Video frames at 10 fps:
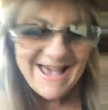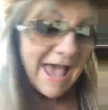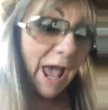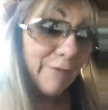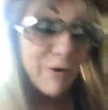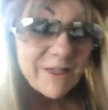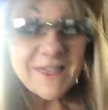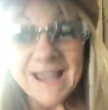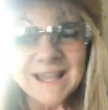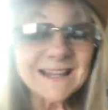
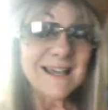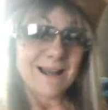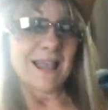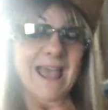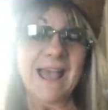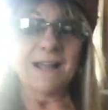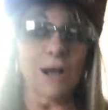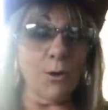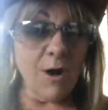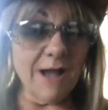Everything that can't
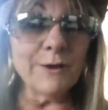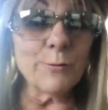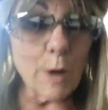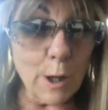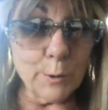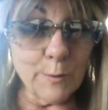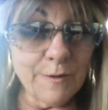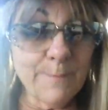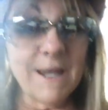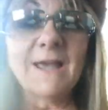go on the road
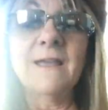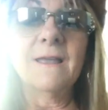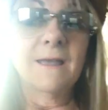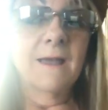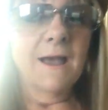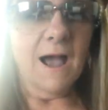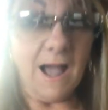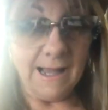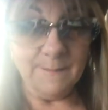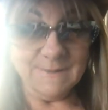with me,
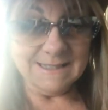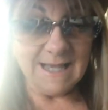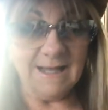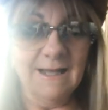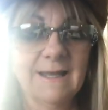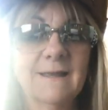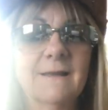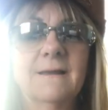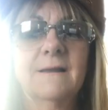I am selling.